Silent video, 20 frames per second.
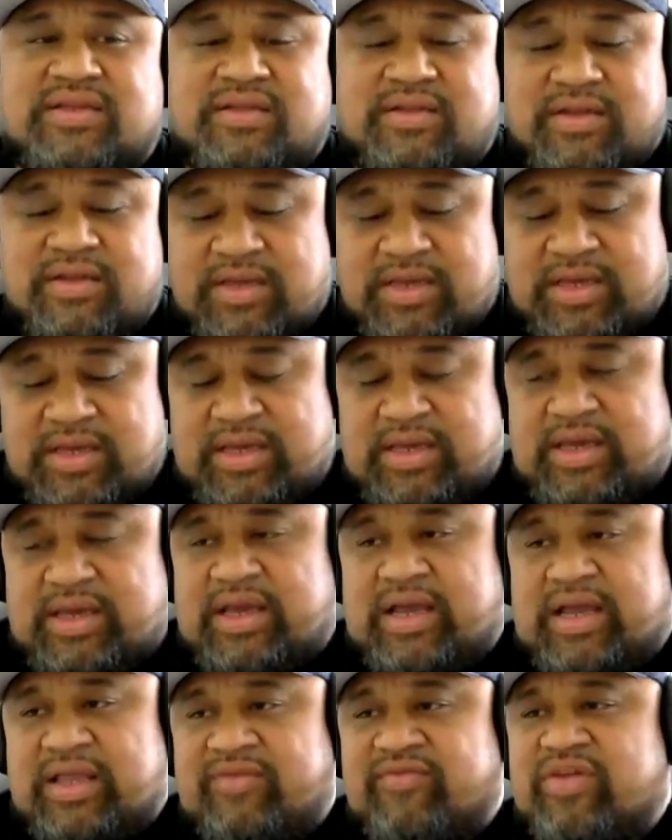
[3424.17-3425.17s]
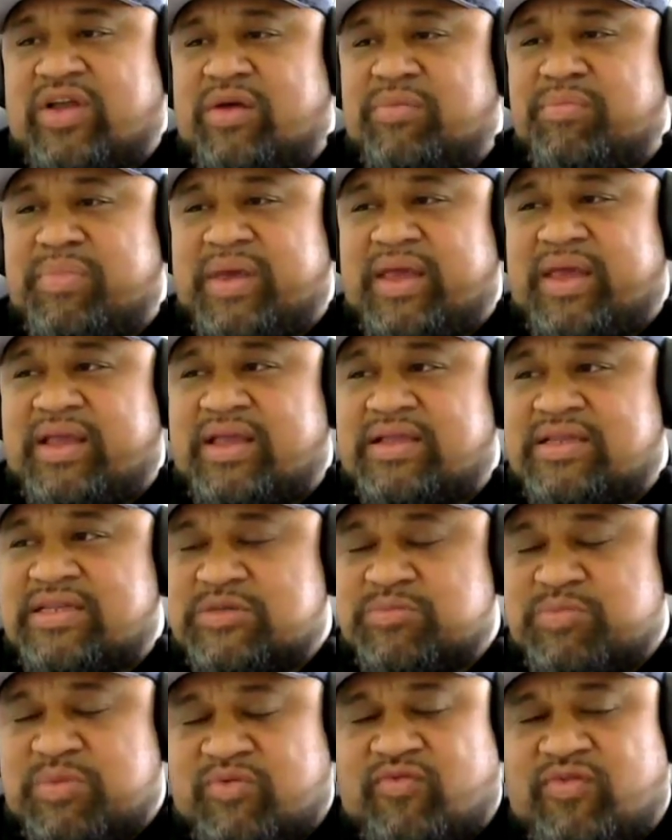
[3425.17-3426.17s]
and you've come back and
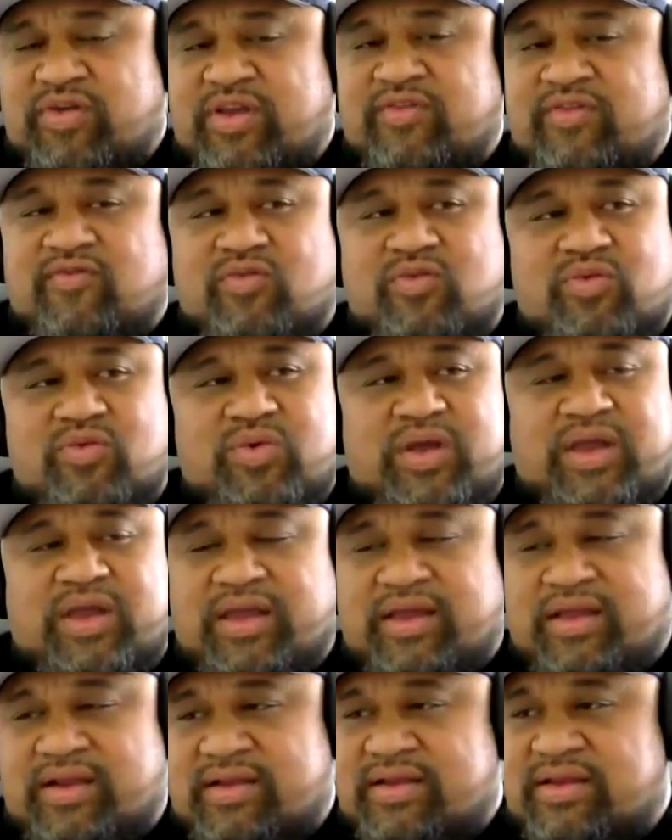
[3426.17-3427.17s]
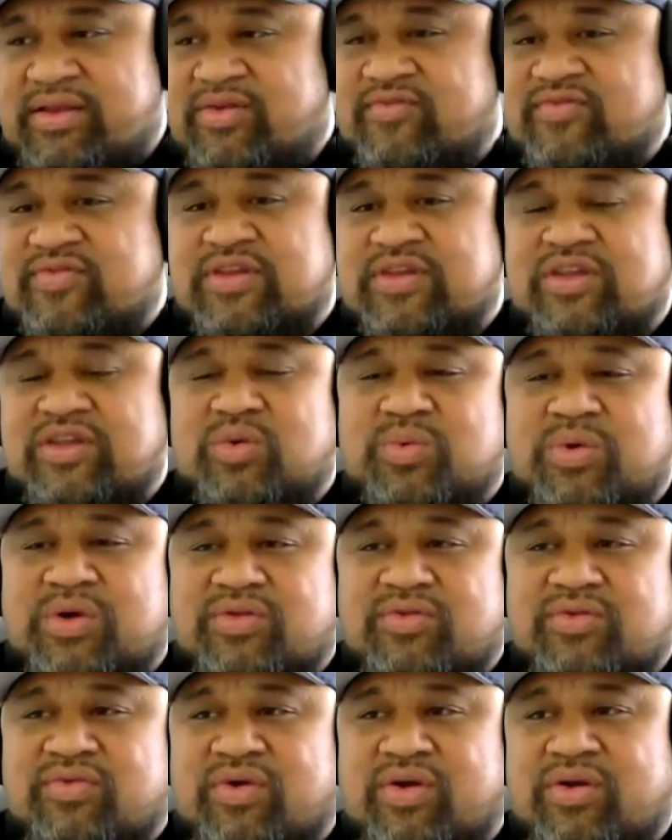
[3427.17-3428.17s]
just been faithful, and you've seen your
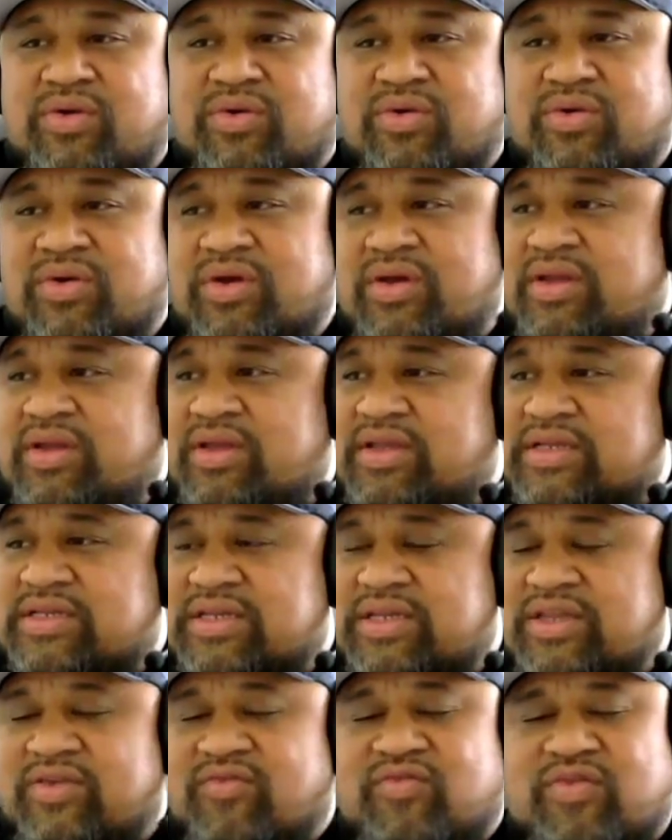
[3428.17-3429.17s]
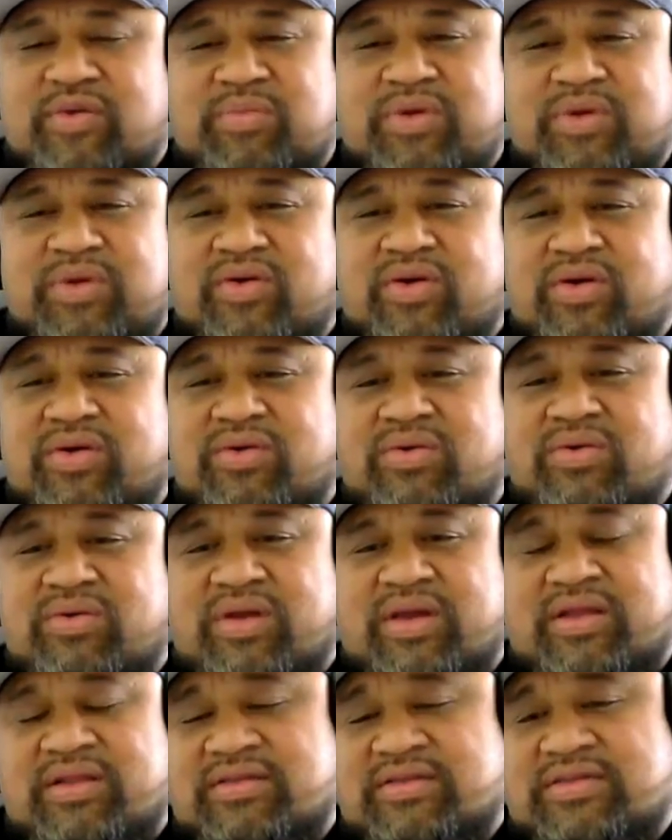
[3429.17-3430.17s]
wealth grow, you've seen your family grow.
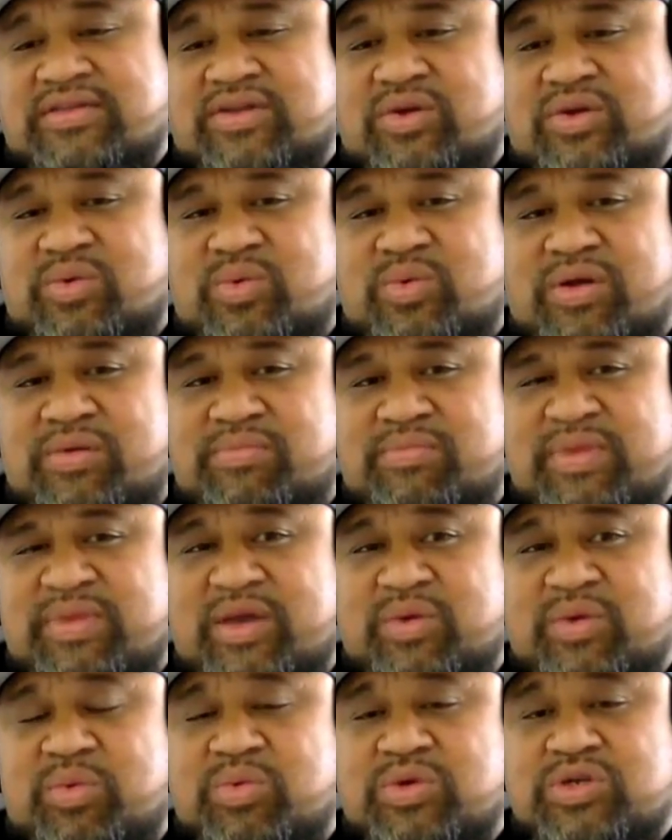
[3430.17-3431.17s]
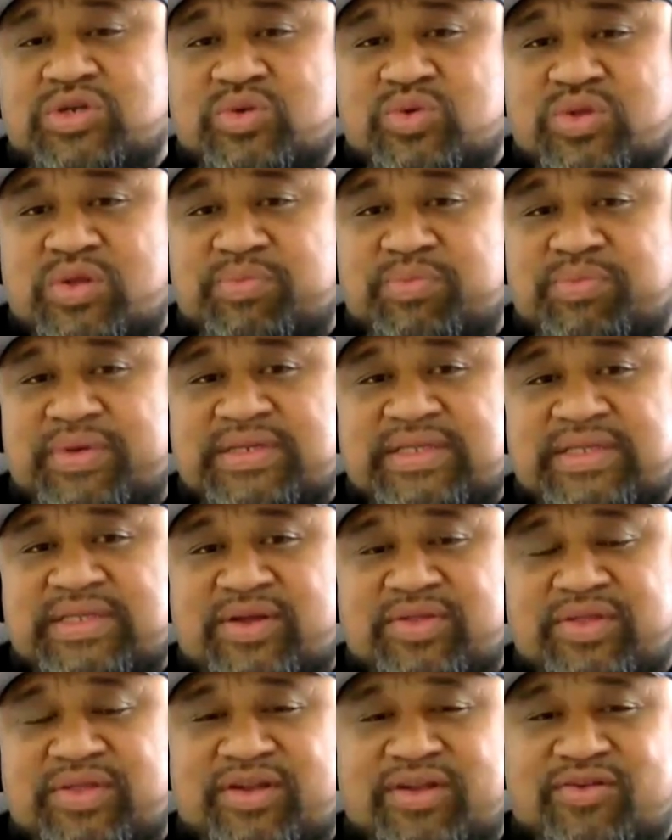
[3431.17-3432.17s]
And so we wish you all the best
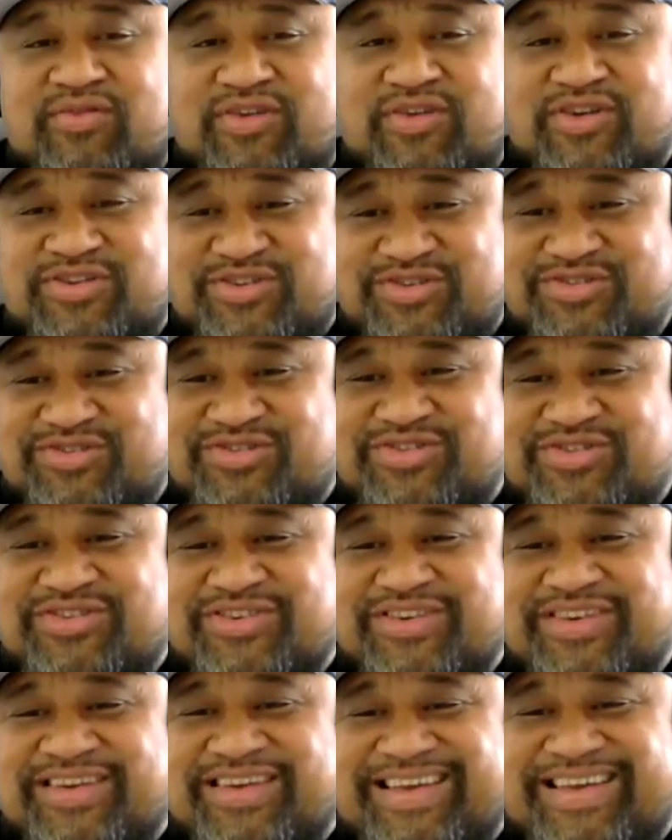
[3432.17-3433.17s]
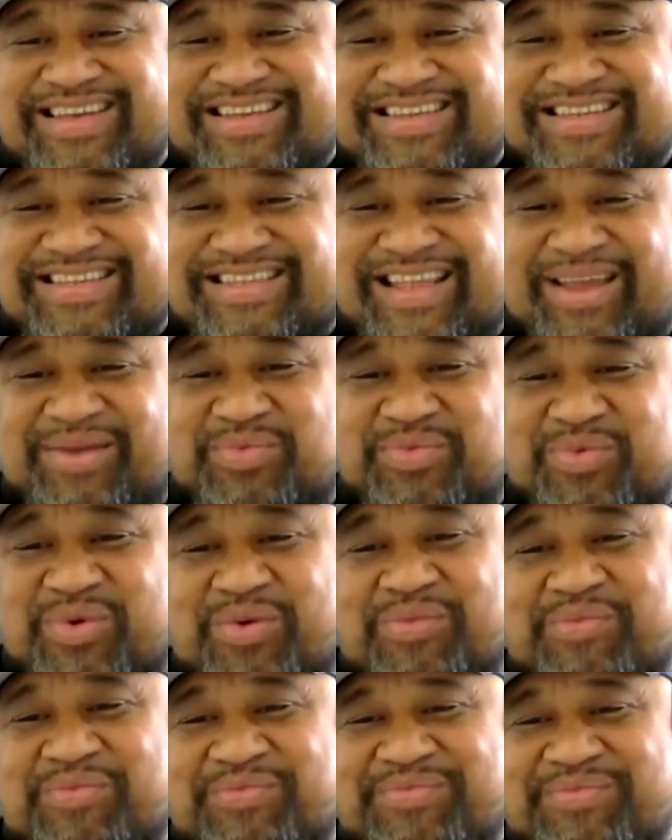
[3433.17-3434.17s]
down there in Christchurch. Stay
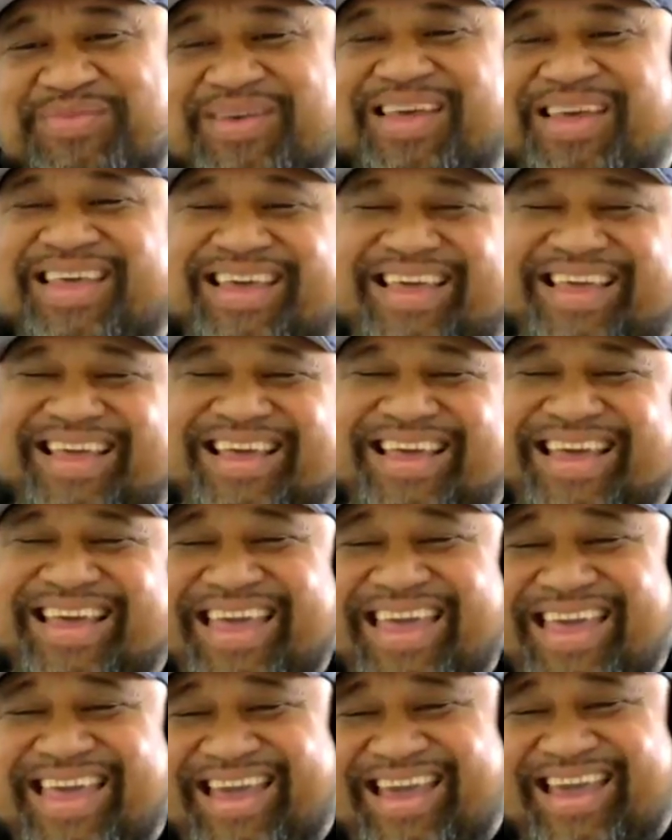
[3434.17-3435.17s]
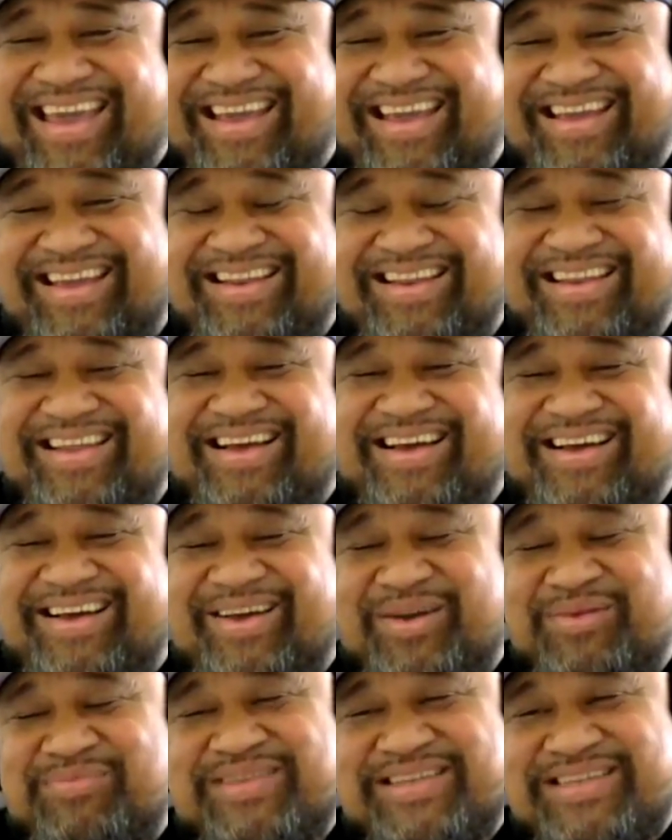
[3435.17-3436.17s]
warm. And
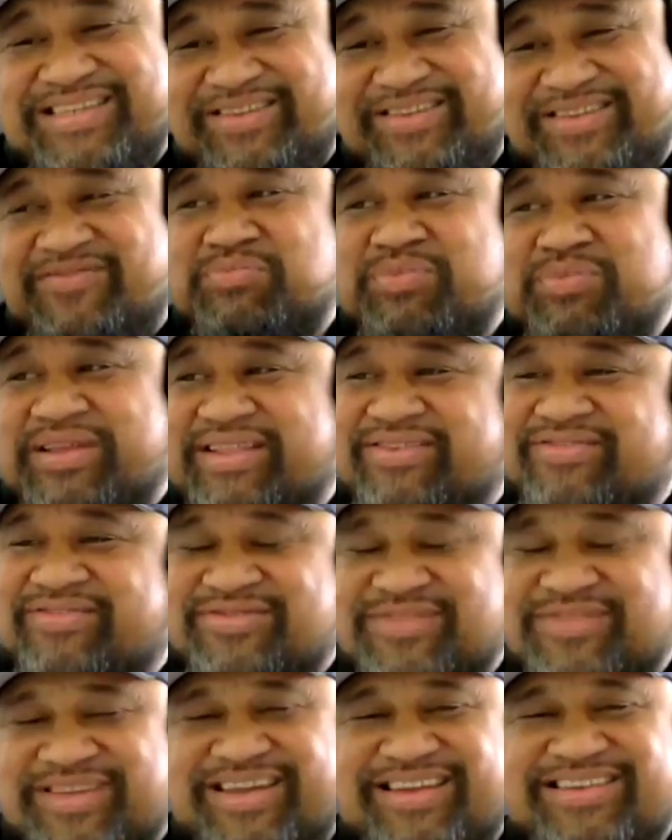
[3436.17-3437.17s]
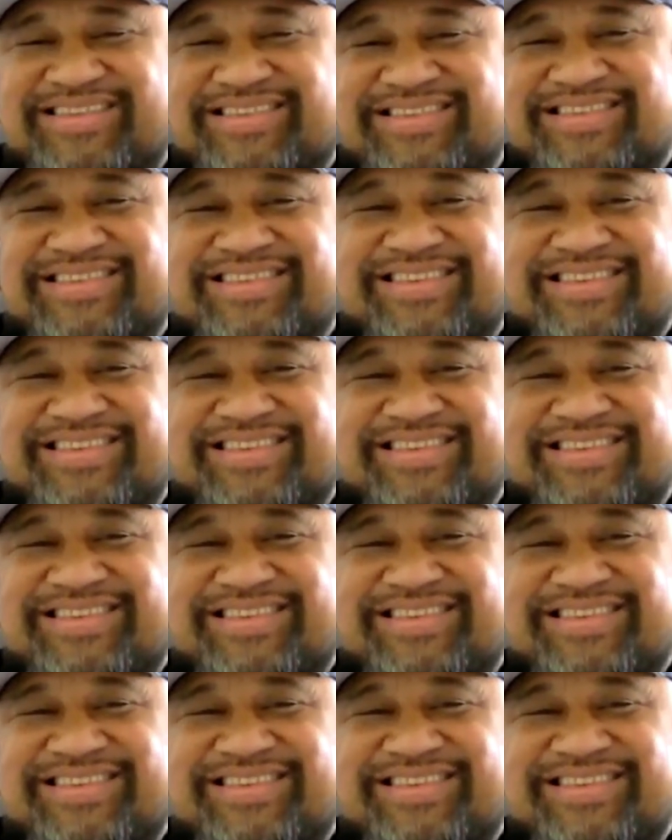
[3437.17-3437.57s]
hope the Chiefs beat the Crusaders.